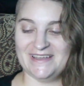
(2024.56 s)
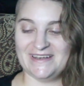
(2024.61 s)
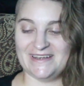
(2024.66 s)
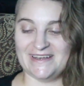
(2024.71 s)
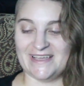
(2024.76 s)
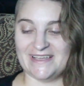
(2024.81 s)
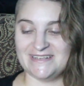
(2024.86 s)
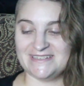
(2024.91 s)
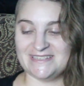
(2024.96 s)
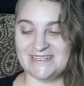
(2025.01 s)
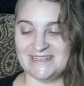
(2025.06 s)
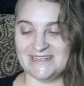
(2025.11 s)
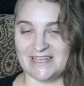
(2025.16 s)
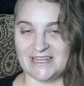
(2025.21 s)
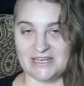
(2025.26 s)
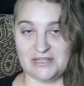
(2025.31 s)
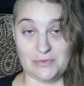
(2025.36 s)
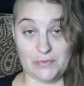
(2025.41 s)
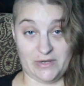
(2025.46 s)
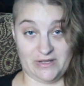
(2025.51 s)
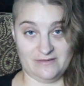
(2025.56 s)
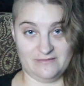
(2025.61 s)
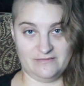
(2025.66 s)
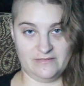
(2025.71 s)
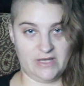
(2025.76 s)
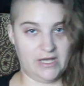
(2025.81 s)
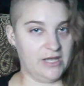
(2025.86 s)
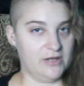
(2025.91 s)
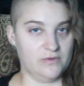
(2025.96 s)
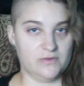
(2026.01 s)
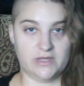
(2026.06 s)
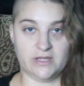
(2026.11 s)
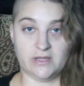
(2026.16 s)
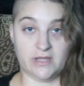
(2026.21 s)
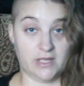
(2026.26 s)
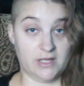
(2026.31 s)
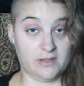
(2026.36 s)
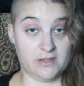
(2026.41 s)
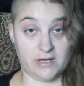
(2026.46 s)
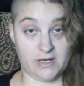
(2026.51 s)
1991. I only
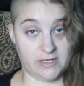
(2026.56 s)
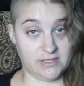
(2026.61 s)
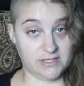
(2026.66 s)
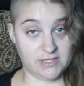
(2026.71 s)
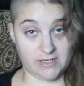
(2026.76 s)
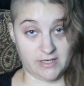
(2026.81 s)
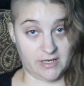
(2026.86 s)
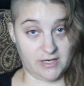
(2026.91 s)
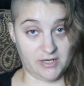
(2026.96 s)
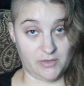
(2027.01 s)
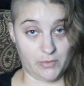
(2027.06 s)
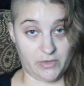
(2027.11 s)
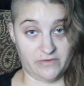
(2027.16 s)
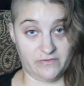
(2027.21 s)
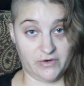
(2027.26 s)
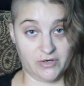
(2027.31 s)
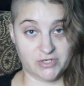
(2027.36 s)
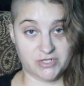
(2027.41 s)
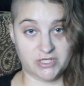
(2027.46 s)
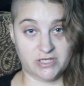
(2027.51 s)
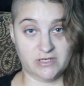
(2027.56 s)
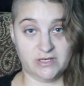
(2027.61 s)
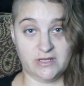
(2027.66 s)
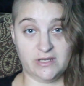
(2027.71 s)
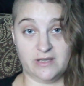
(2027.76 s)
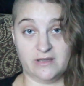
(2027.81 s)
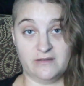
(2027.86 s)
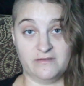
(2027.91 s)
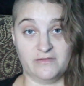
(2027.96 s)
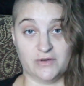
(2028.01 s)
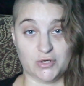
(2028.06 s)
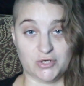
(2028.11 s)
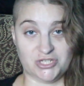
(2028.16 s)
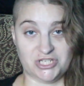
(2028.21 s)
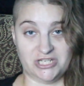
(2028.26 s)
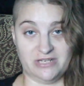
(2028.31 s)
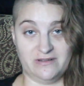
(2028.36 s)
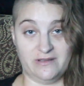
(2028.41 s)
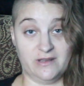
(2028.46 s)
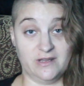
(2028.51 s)
like the 1991
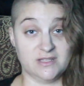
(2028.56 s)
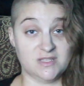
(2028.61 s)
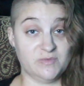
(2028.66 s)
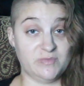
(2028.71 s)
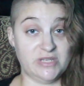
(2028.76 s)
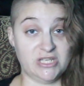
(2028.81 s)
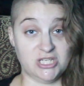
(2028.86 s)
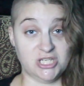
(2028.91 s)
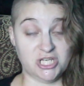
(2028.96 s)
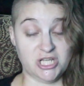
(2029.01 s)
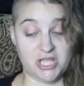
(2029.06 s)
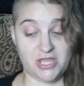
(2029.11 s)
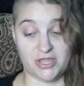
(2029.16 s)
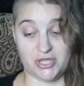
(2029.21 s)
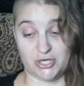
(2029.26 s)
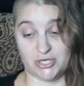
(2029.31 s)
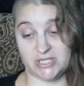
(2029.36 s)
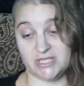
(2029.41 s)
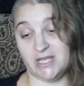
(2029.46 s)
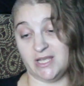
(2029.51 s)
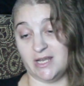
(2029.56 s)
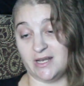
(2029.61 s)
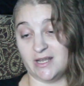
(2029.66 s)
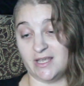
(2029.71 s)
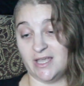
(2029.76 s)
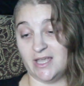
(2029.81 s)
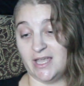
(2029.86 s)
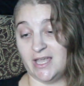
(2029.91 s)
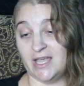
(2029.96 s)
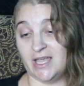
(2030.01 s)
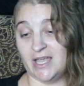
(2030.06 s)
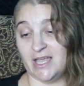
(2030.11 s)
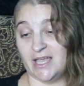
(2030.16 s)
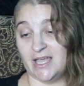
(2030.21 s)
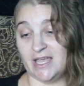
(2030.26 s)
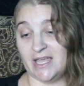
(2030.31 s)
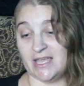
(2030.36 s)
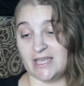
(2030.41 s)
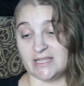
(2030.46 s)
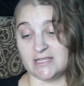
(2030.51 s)
version, and it's PG-13.
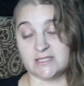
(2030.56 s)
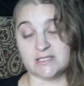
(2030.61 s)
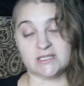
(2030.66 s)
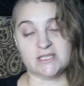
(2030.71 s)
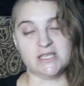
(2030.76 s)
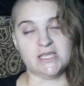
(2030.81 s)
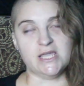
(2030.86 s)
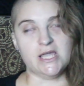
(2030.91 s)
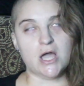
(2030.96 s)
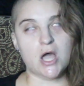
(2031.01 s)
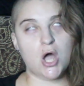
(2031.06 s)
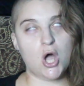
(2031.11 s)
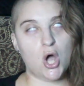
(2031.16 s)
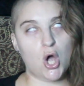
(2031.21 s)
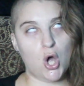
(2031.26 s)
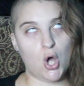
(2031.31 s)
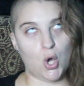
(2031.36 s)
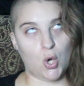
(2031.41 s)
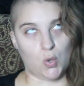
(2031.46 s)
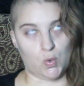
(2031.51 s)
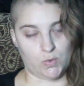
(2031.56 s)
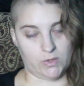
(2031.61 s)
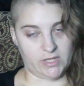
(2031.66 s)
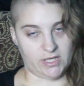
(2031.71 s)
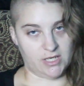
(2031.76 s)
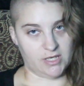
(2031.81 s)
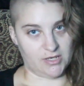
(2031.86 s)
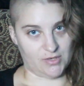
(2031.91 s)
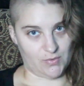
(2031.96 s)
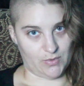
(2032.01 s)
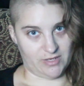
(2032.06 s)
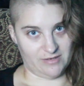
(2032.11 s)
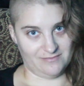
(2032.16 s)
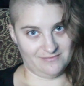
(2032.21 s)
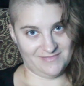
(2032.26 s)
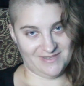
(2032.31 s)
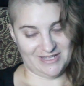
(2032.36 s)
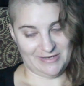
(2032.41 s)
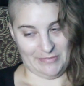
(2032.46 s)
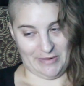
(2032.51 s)
It's the only good one,
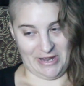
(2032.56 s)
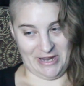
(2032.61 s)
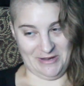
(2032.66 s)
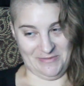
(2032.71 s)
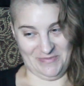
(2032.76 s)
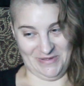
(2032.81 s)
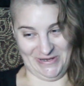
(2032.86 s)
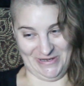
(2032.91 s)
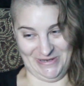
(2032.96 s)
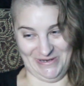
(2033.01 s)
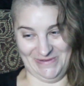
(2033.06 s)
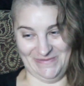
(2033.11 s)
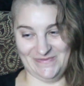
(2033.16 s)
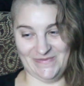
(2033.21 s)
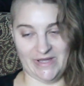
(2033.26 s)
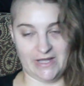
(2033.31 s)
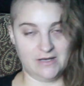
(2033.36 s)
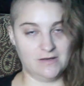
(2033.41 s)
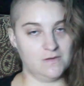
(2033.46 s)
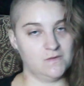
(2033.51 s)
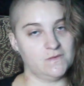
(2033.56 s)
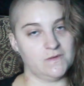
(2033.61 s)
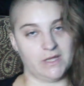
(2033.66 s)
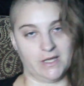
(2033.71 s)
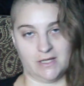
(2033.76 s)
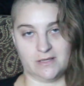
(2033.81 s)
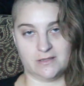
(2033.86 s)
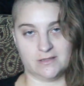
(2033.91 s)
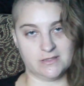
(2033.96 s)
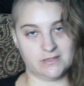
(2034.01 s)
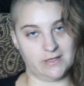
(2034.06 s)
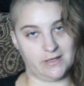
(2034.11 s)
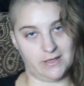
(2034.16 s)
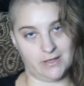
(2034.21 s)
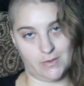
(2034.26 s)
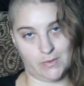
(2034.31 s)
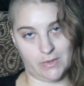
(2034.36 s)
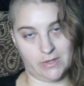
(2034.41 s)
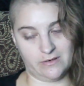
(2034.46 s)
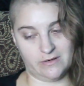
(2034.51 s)
in my opinion. I don't like the
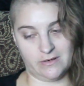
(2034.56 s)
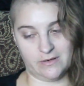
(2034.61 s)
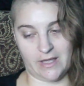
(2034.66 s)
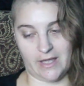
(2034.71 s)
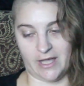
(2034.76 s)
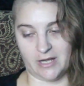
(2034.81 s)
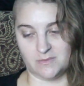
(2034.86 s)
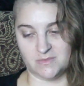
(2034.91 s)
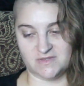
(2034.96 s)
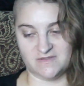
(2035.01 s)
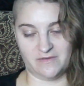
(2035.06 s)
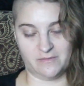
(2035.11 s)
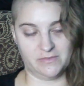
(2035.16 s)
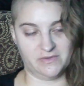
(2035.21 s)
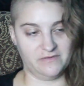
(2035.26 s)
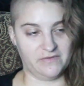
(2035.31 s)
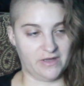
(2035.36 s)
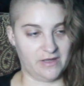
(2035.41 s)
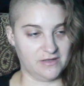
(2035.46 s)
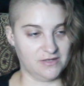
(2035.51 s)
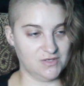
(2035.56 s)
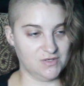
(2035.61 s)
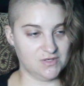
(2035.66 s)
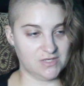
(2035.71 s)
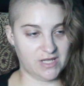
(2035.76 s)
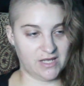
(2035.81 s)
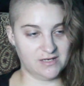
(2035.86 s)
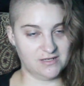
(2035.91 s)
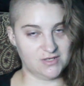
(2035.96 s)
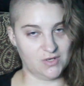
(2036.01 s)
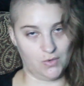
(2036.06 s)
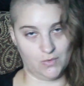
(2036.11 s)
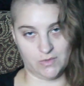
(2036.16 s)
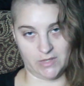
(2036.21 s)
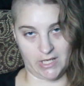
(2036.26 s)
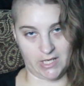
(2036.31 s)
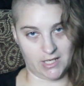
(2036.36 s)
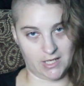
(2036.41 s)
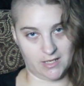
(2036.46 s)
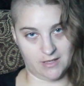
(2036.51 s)
second one, Addams Family Values. I don't
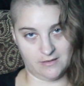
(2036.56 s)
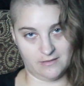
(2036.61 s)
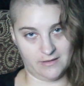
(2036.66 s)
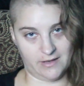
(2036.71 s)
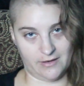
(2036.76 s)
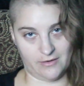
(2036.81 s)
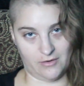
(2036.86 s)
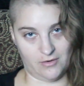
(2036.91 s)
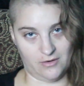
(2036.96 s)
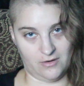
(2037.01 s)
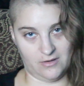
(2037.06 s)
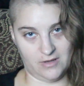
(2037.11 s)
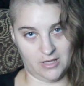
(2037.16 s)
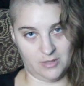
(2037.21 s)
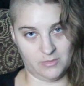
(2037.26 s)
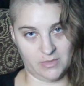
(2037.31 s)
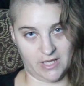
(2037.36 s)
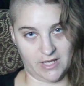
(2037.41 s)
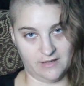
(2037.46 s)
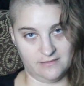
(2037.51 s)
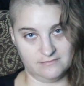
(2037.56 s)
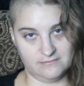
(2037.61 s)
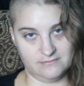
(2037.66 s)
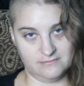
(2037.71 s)
like it at all. I'm like,